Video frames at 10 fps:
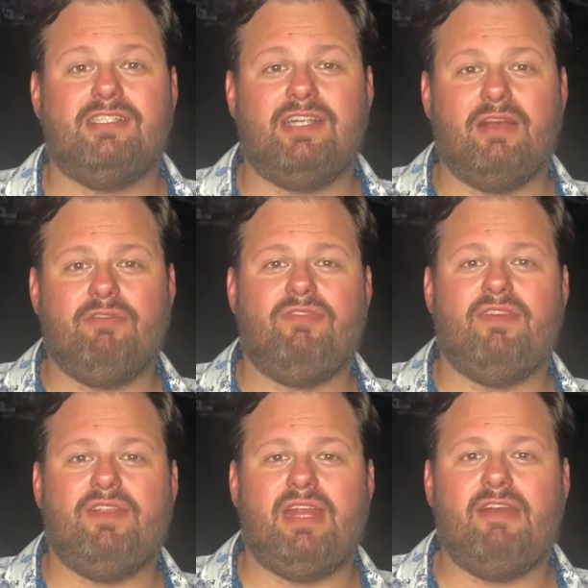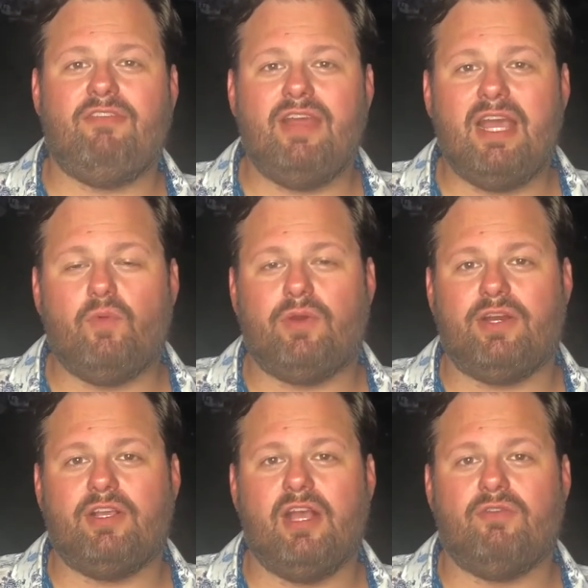itself, and then after that, we're
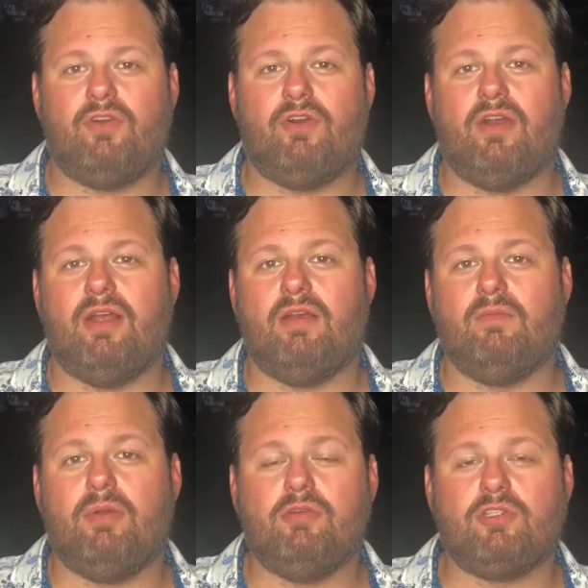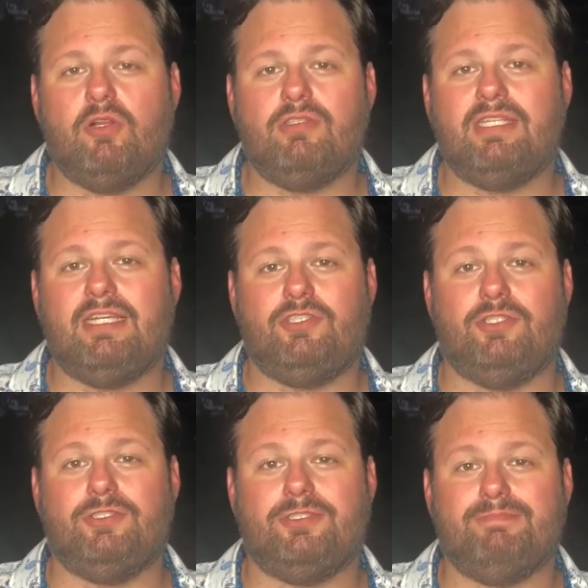going to cover post-closing
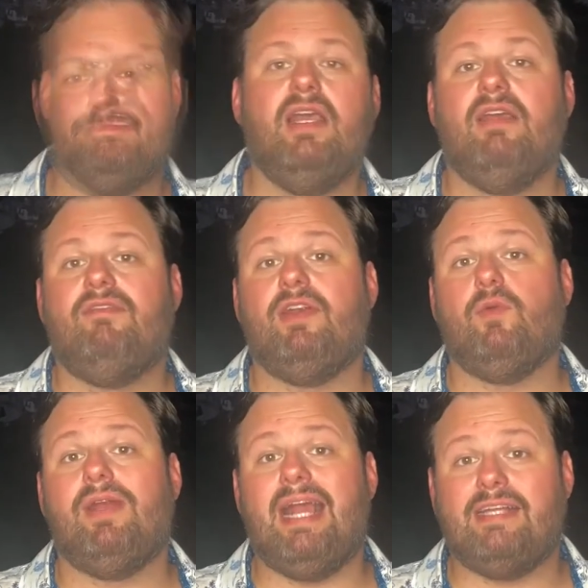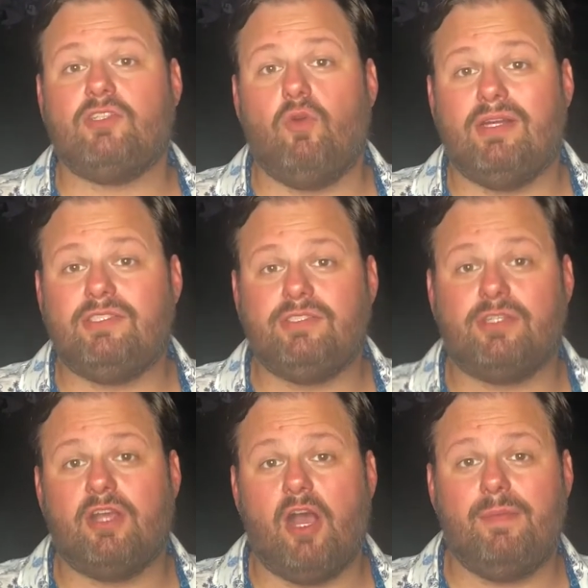issues. If anyone has questions or
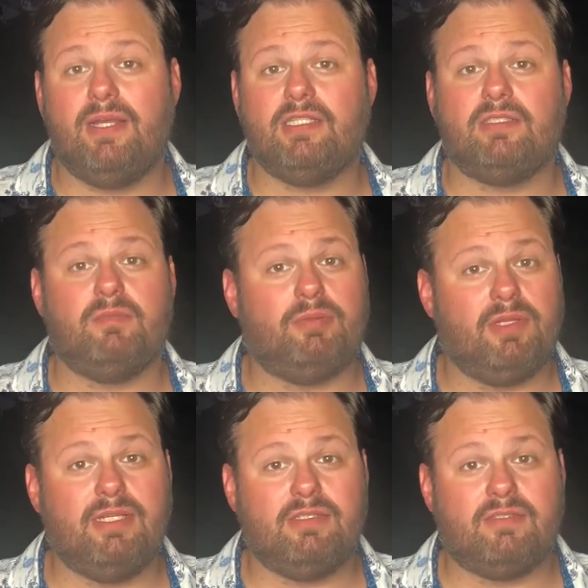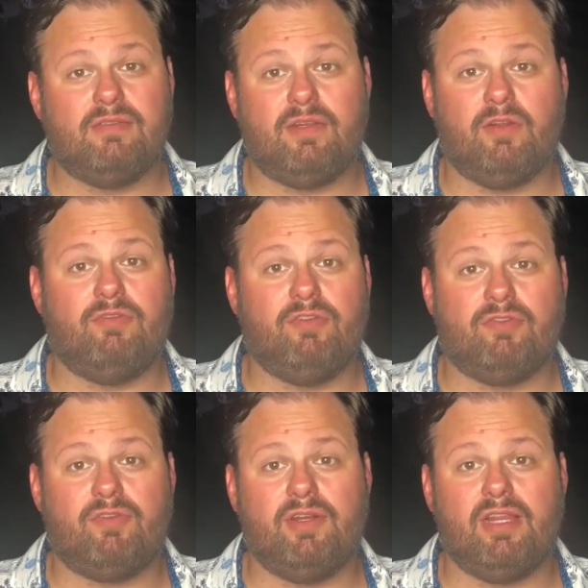comments, please feel
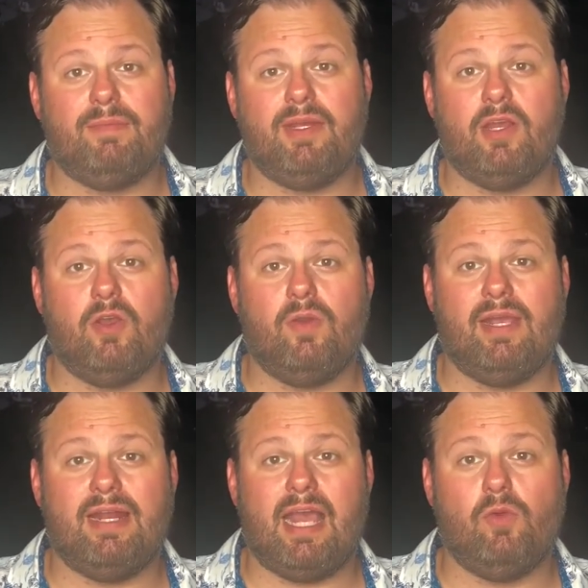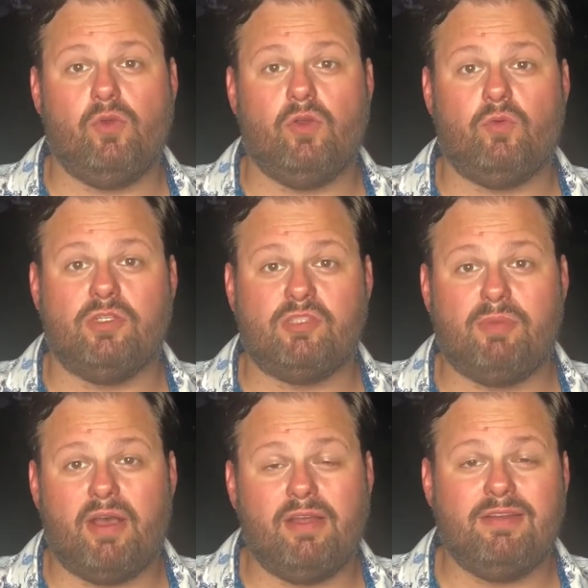free to let me know, and I will
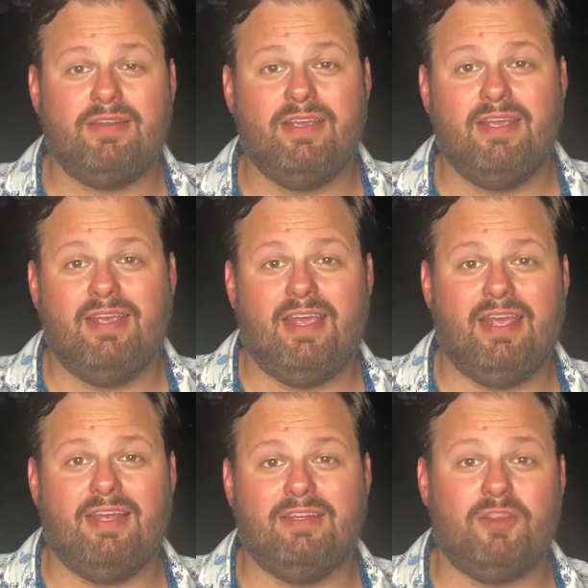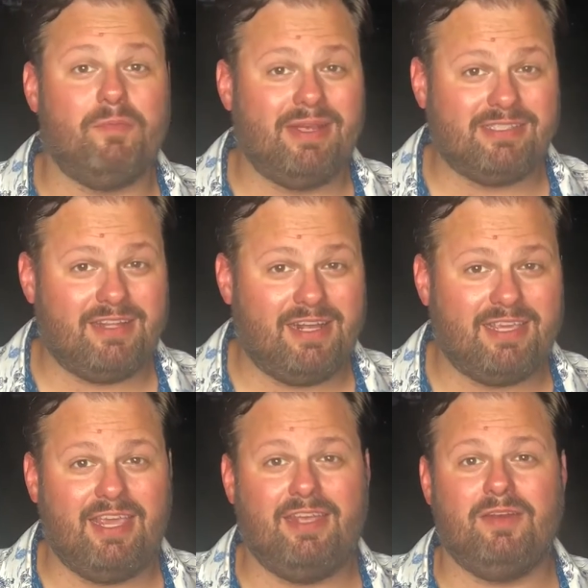respond the best that I
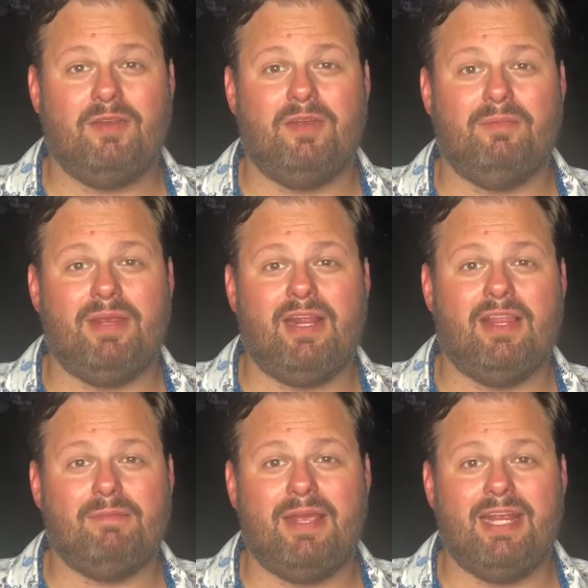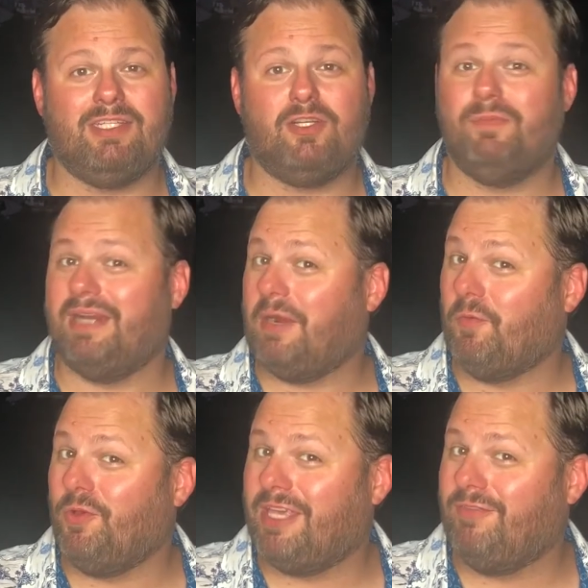can. I may not like my answer, but I
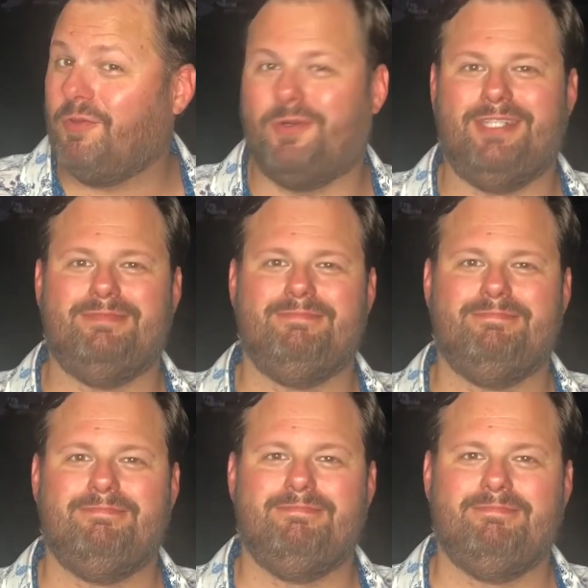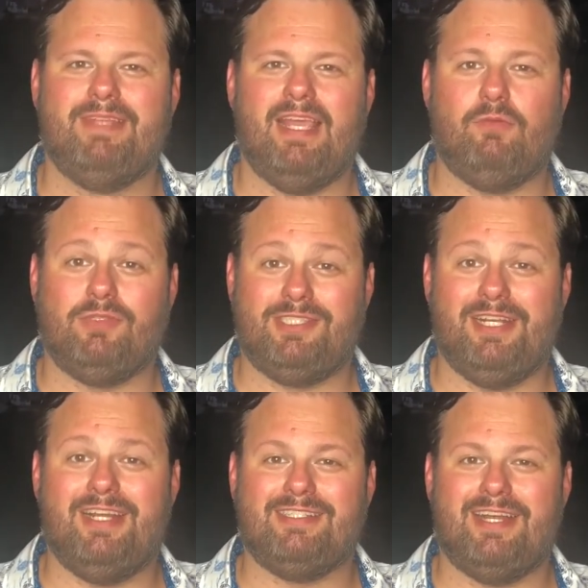will give you one. And we'll see
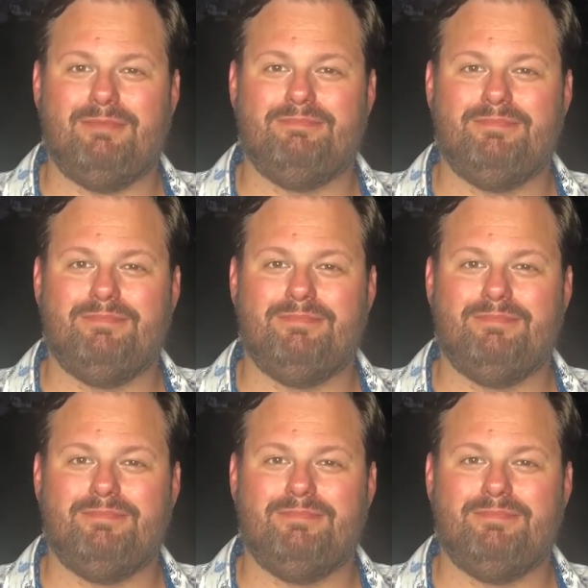you next time.